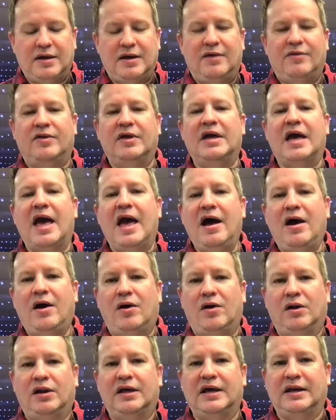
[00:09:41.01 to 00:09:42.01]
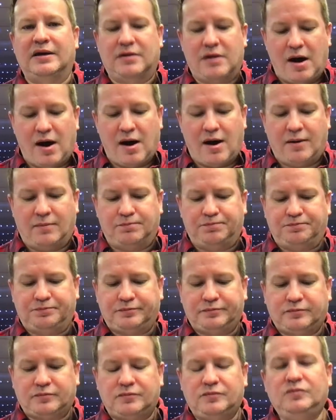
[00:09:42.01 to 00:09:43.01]
The L in calm
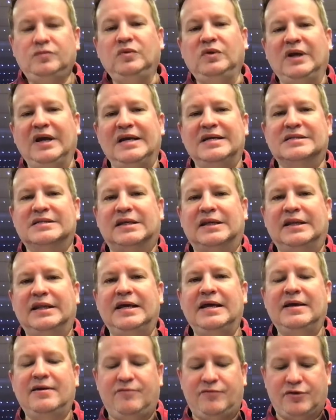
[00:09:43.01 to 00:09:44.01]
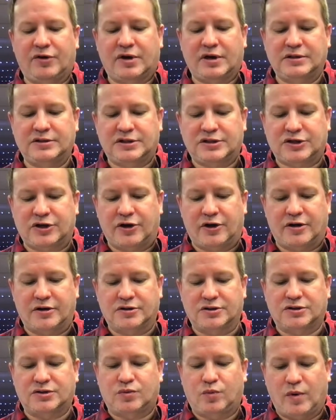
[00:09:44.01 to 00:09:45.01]
is leave your
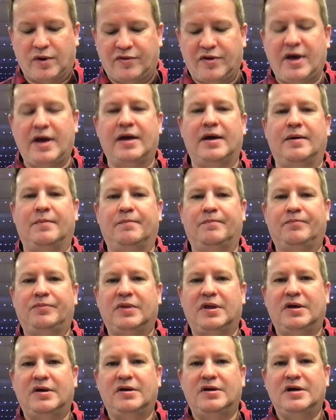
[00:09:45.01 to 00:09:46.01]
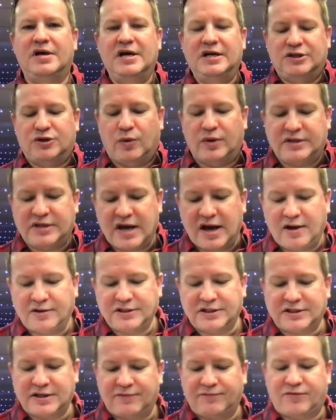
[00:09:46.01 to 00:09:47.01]
concerns with Him. So he
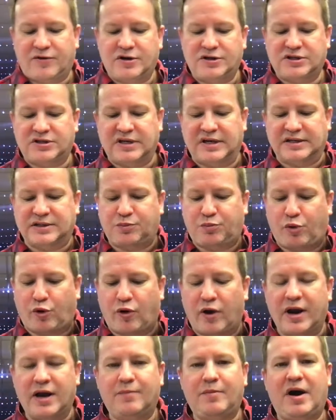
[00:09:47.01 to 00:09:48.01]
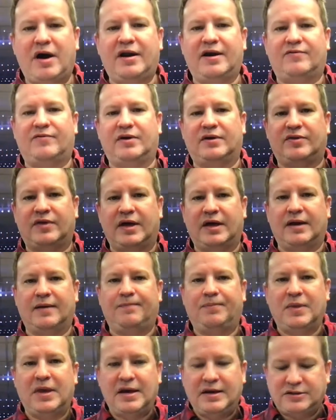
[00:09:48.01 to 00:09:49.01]
tells us in verse 6, pray about
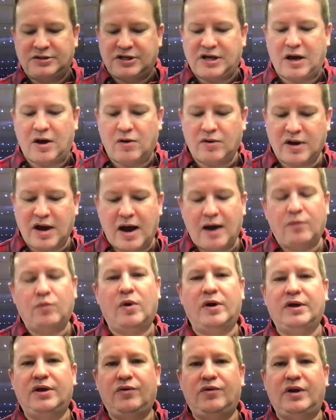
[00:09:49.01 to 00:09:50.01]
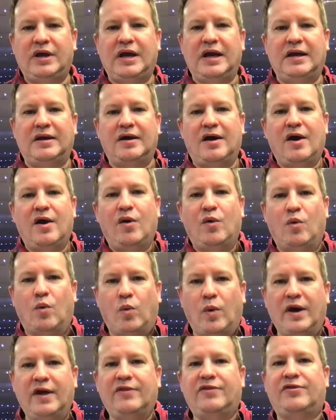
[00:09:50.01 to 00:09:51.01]
everything, tell God what you need
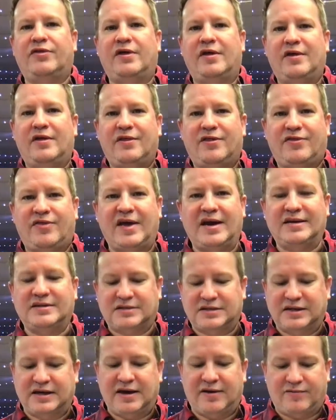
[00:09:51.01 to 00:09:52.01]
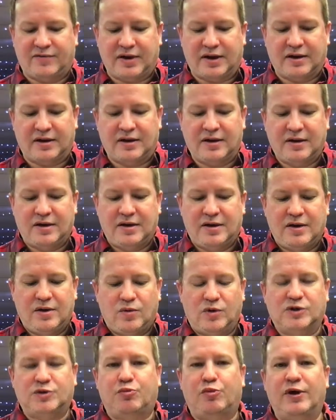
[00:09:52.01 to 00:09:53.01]
with thanksgiving.
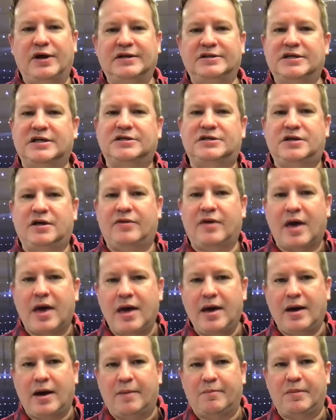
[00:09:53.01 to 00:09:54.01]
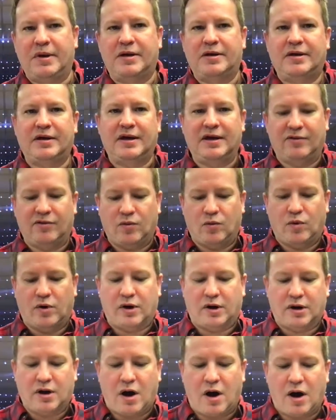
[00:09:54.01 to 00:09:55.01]
which brings us to the M in the
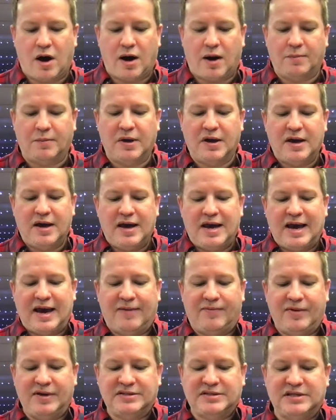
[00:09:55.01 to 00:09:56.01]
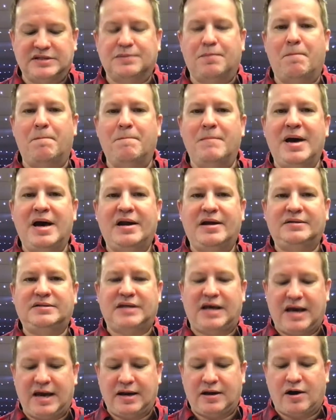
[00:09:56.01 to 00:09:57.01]
word calm, and this is
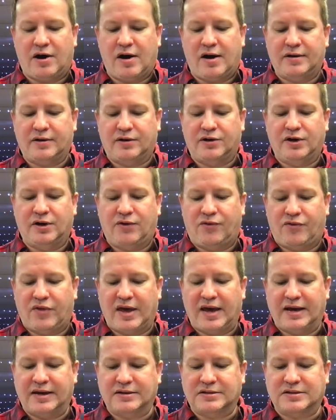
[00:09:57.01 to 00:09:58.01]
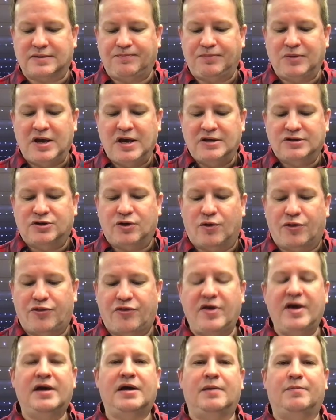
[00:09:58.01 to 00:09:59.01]
meditate on good things. So
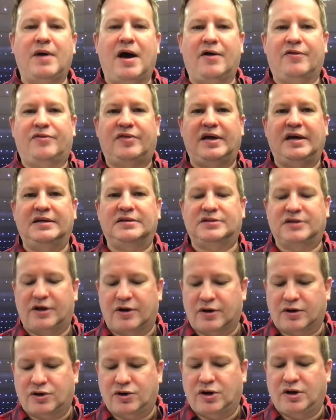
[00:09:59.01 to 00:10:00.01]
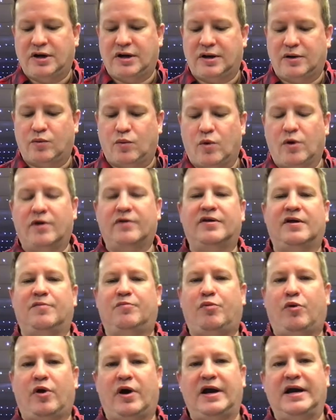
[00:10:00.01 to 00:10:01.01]
think about things that are good and worthy
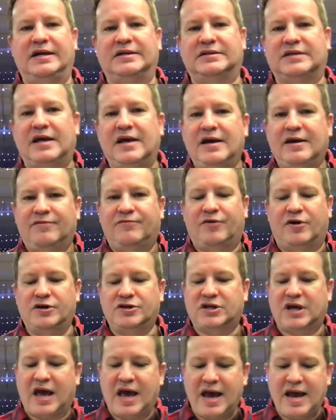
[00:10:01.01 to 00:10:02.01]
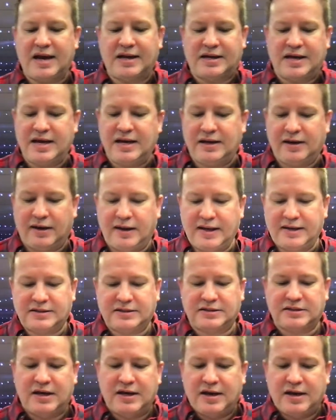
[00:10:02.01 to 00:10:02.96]
of praise. Verse 8, he lists